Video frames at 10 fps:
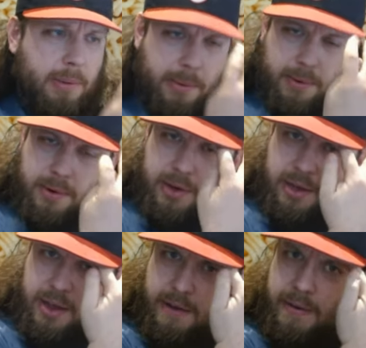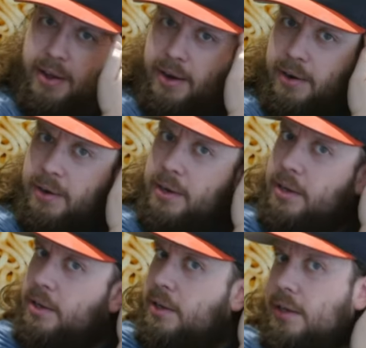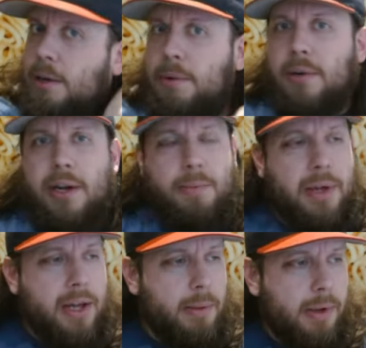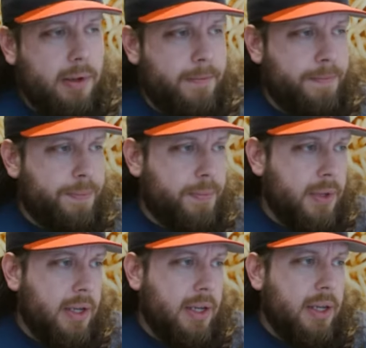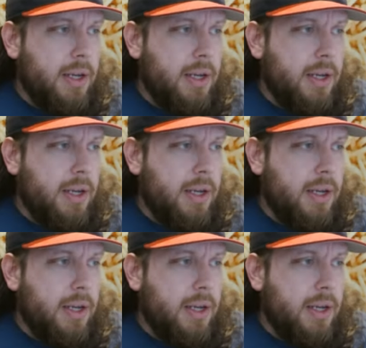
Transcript: tangy pepperoni, and hair, around my eyeball.